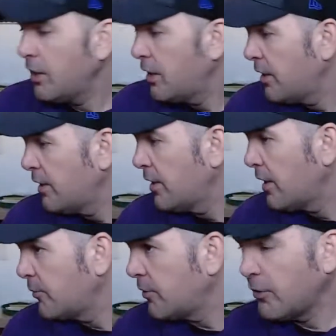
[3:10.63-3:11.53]

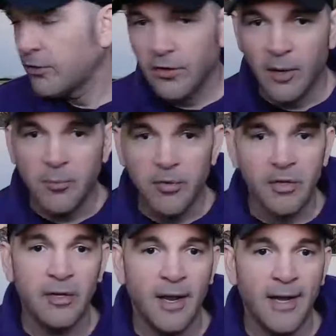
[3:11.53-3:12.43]
I would hold her up
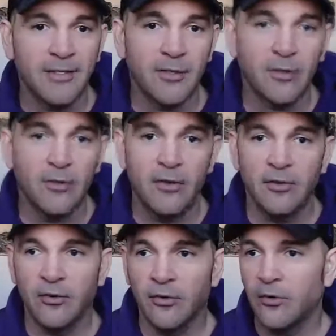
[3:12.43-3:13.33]
and ask her the
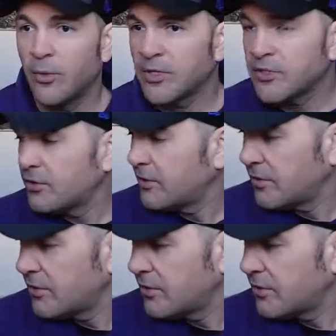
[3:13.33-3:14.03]
eternal question,